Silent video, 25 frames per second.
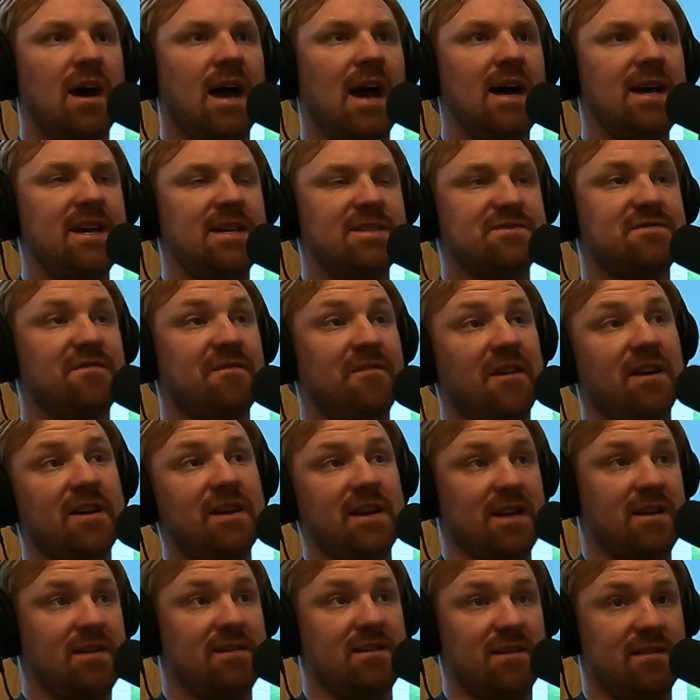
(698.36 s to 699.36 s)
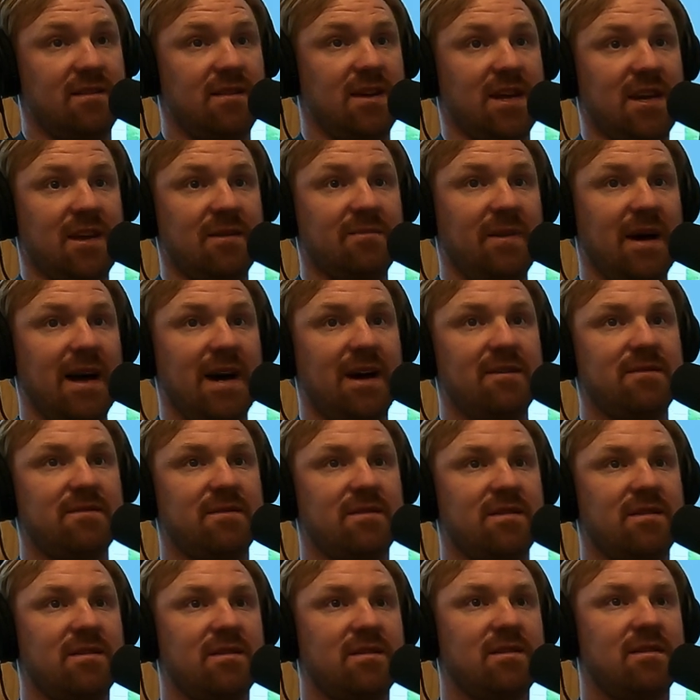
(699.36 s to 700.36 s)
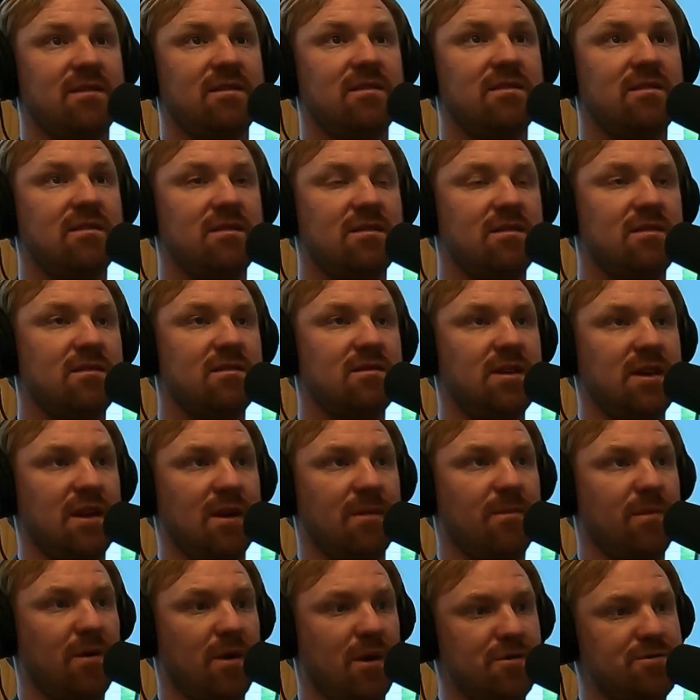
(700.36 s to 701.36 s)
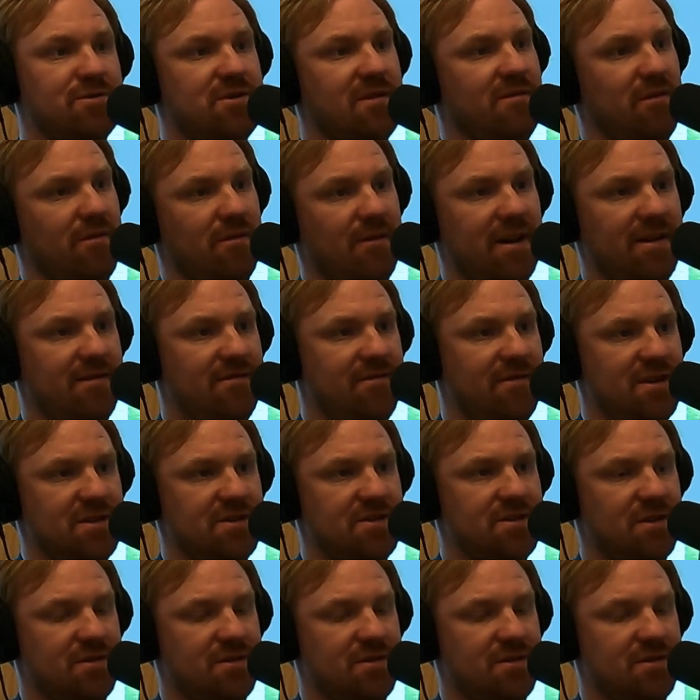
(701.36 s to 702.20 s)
It's funny to think about the approach of a redfish.